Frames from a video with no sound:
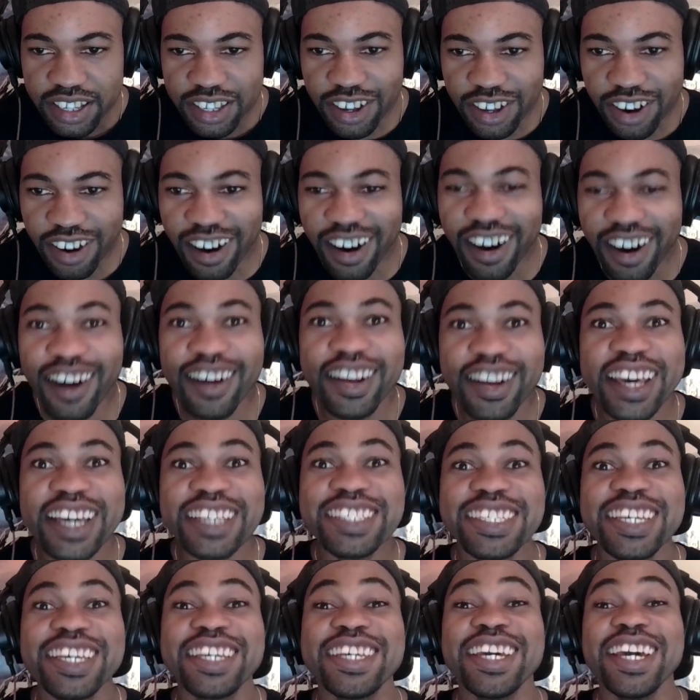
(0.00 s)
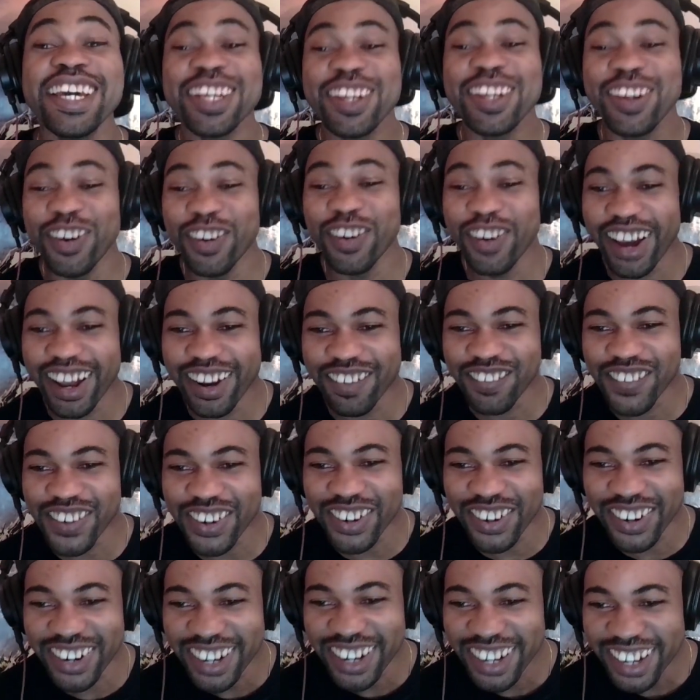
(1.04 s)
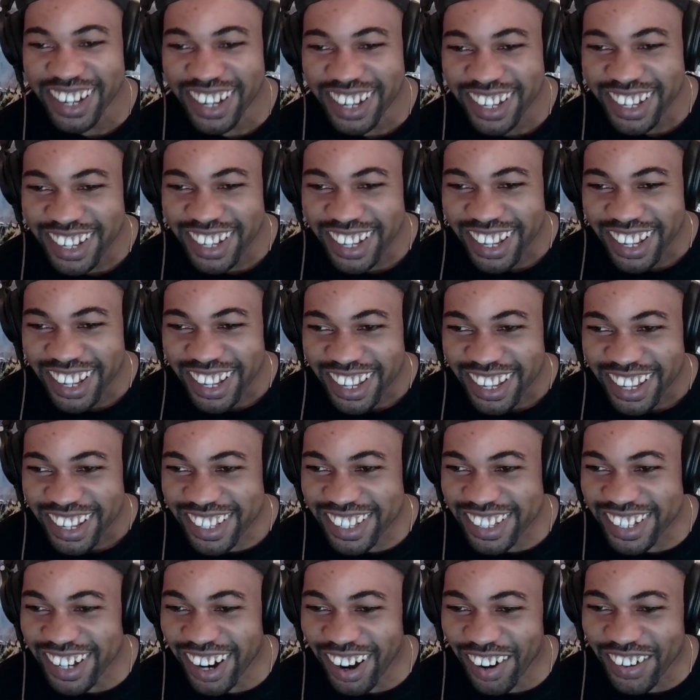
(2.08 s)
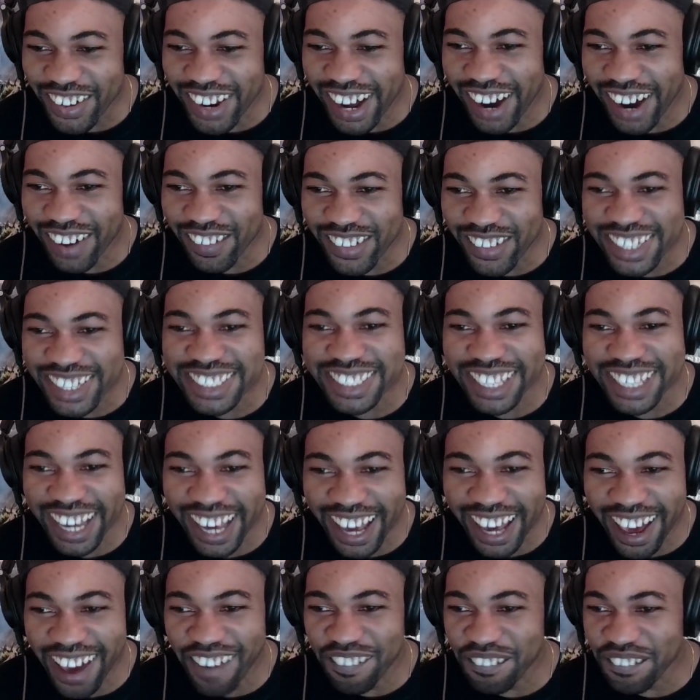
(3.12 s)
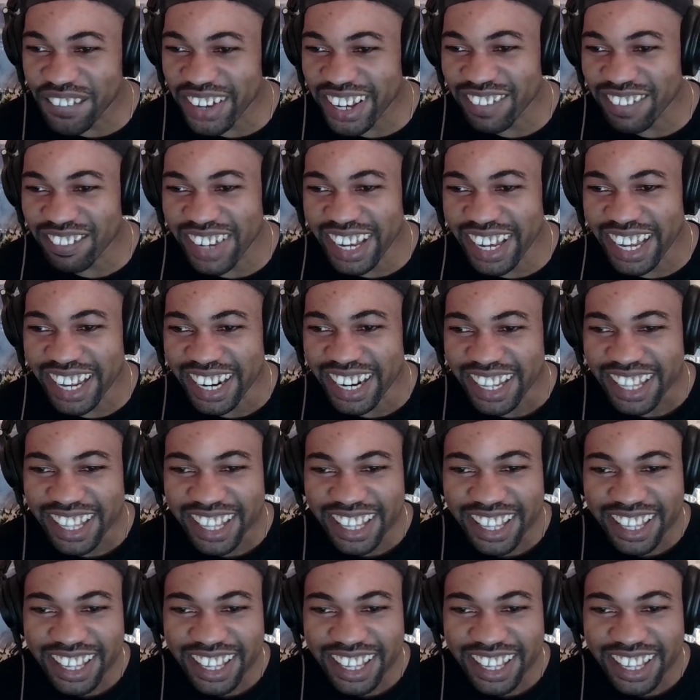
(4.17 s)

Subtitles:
Yo, this is incredible. Yo, that was epic, man.